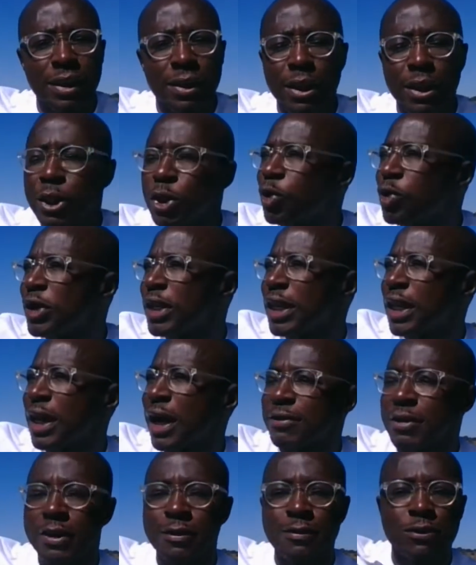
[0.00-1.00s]
They don't really
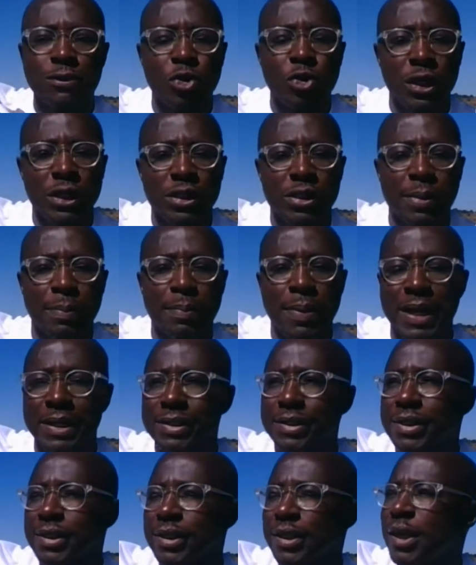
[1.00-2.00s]
have influence. The
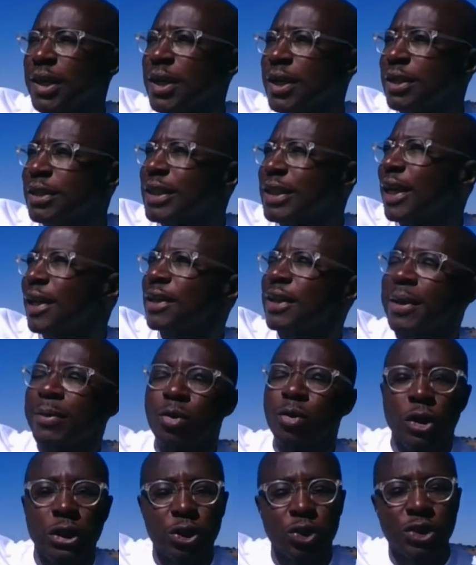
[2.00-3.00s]
pastor tells them
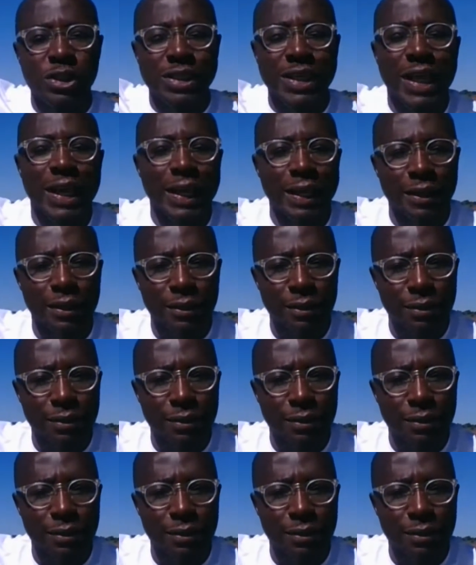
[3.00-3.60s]
what to say.